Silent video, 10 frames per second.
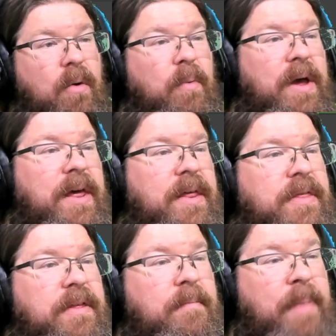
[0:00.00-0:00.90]

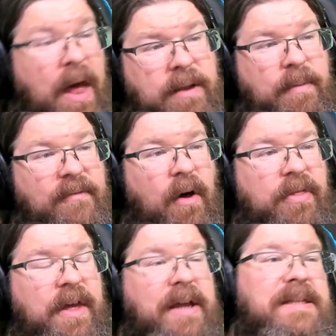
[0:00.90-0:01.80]
with Beldum of all
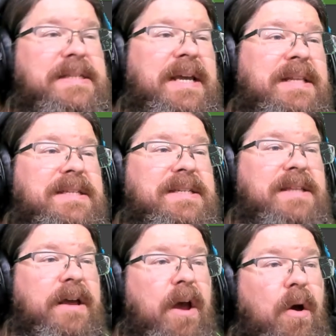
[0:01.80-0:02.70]
things, and
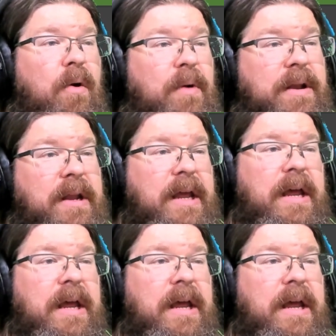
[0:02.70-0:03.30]
Sligo and